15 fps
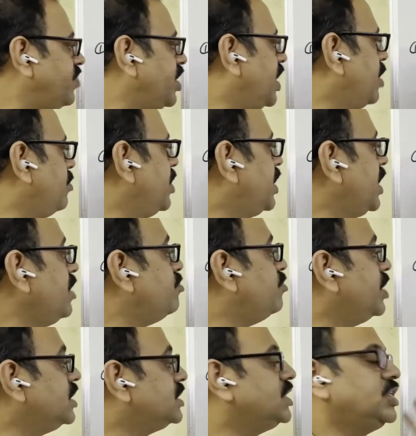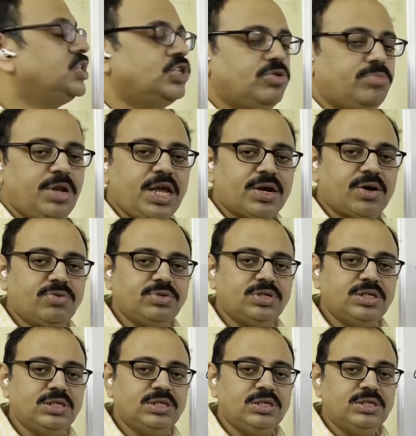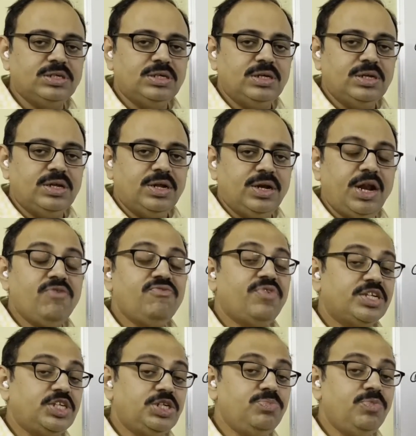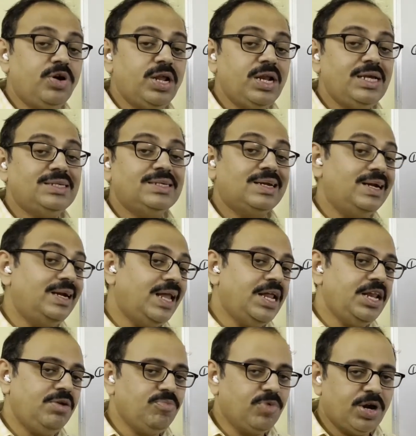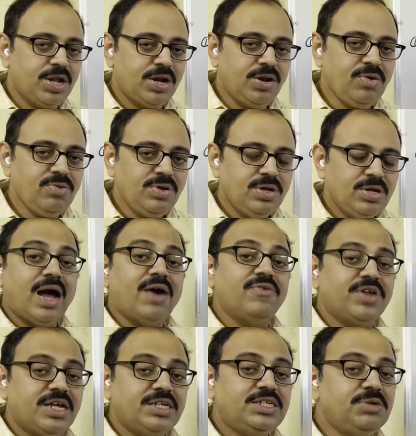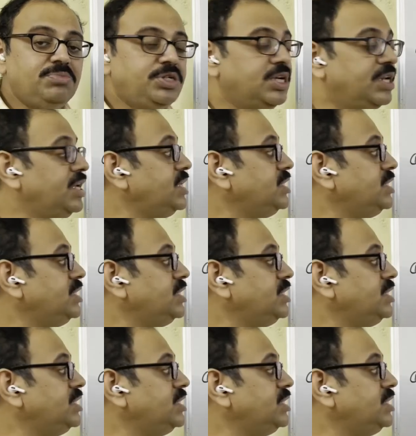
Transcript: we debited bills receivable account. Now, first model is retaining model. Now, our assumption